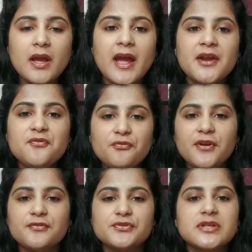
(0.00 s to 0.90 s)
and
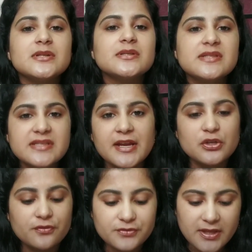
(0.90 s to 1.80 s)
fifth state
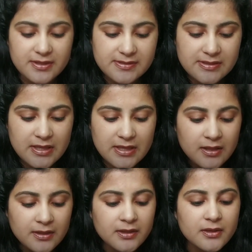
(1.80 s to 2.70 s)
of things.
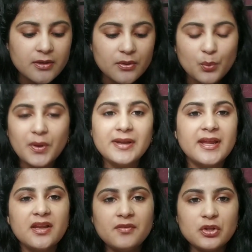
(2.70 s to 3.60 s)
We'll
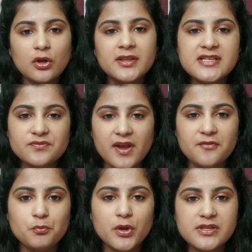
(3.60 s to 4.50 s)
deal with all these
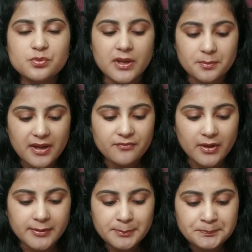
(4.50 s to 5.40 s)
5 points one by
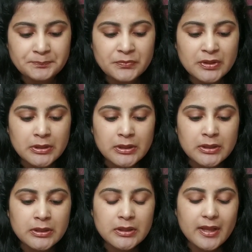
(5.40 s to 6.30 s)
one.
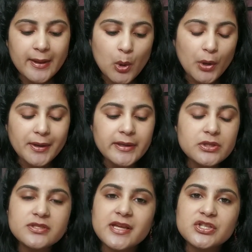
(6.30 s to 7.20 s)
According
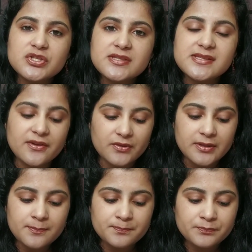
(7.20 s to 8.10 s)
to section
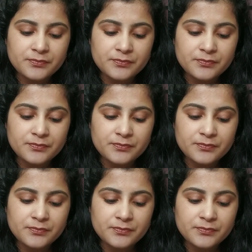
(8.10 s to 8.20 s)
7,